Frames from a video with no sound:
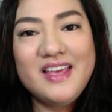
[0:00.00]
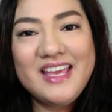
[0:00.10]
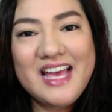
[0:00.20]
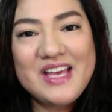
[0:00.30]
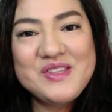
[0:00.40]

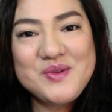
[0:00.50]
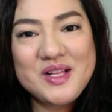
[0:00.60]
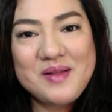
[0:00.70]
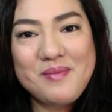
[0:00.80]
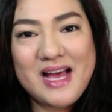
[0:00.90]
Hey guys,
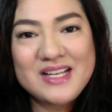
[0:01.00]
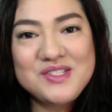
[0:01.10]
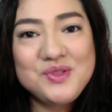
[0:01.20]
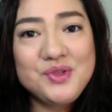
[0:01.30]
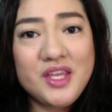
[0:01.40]
welcome back.
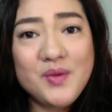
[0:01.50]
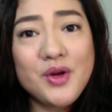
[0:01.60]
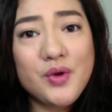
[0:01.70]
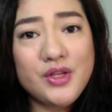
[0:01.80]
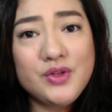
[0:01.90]
So today
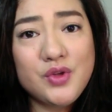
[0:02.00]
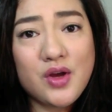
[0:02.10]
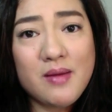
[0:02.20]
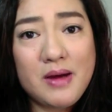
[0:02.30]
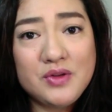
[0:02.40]
we're going to
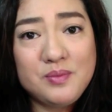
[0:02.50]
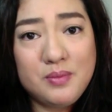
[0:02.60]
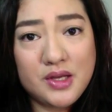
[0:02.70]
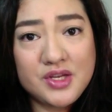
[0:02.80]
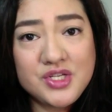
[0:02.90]
talk about
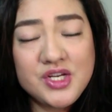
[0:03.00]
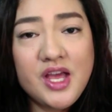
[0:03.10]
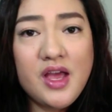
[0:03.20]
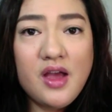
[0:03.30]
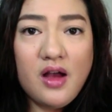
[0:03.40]
blush.
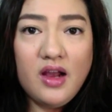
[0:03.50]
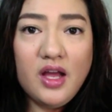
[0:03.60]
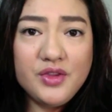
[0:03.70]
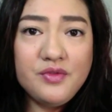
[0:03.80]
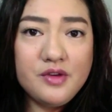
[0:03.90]
A
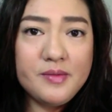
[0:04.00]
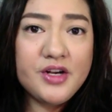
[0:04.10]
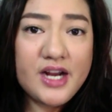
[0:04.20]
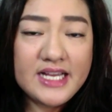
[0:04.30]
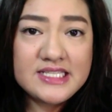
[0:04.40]
lot of women
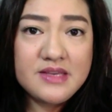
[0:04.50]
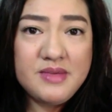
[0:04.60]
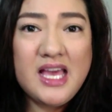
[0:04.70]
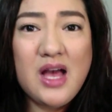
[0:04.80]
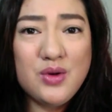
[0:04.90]
are asking
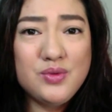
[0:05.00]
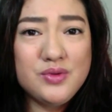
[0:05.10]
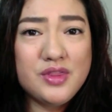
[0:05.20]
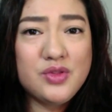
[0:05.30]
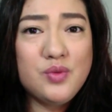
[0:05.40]
me how
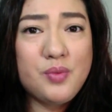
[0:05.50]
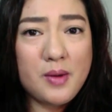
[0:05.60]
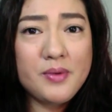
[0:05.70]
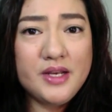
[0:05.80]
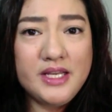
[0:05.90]
to
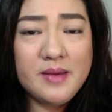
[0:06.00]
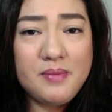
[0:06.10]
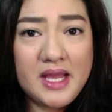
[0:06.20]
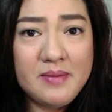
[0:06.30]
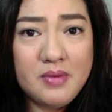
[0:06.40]
properly
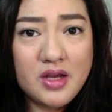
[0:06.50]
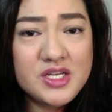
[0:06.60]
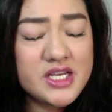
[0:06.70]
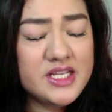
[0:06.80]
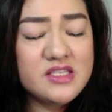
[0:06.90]
apply
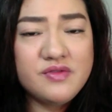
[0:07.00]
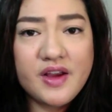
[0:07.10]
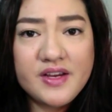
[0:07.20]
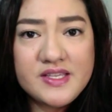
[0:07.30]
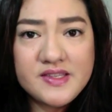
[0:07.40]
blush, and it's
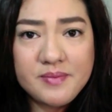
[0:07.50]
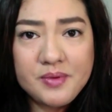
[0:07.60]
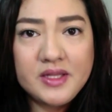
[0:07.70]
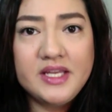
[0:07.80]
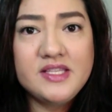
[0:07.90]
very
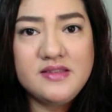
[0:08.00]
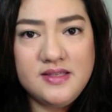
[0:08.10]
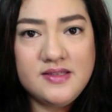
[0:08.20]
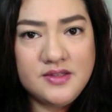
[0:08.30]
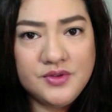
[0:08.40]
simple and it's
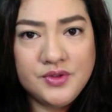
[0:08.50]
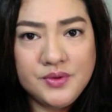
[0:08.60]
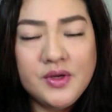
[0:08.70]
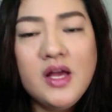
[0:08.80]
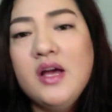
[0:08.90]
easy to
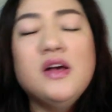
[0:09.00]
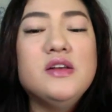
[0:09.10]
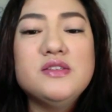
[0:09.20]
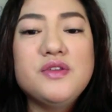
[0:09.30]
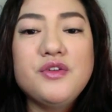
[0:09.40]
do.
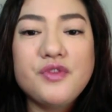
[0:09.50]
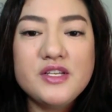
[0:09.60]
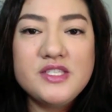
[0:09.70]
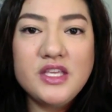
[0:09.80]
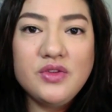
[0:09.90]
So the
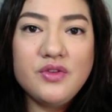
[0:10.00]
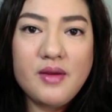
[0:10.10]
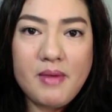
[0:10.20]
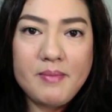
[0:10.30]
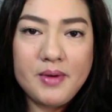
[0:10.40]
first thing to
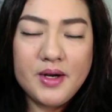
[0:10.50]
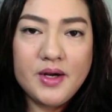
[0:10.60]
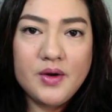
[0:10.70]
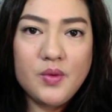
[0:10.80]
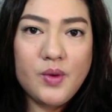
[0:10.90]

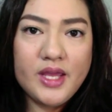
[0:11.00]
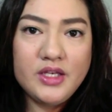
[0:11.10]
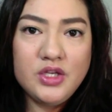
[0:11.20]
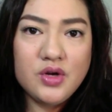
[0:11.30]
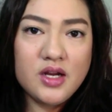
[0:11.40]
remember
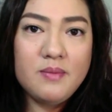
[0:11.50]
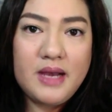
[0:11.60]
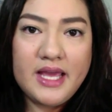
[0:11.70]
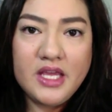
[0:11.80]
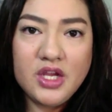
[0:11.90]
when you're
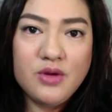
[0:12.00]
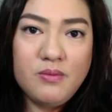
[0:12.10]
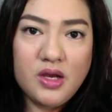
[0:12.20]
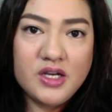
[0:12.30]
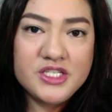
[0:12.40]
applying your
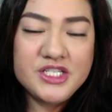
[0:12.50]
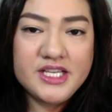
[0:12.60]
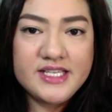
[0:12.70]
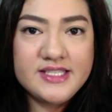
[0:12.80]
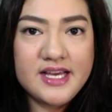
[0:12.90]
blush
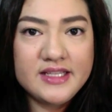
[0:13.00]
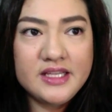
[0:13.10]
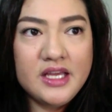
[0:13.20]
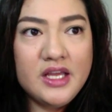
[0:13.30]
is that